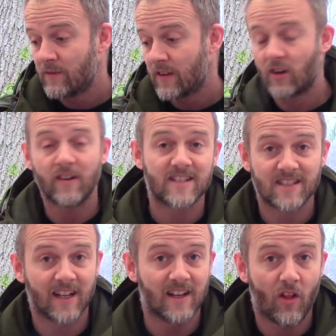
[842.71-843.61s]
It's only the
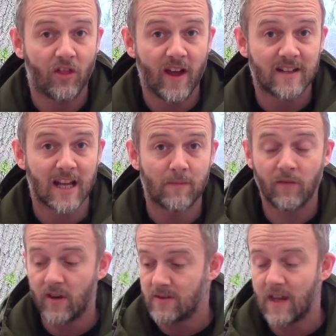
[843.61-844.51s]
second or third time
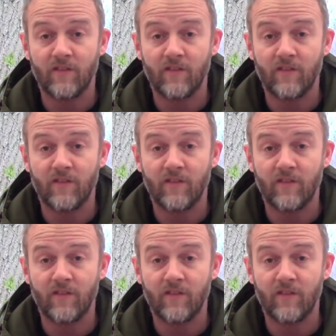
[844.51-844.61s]
I've used it.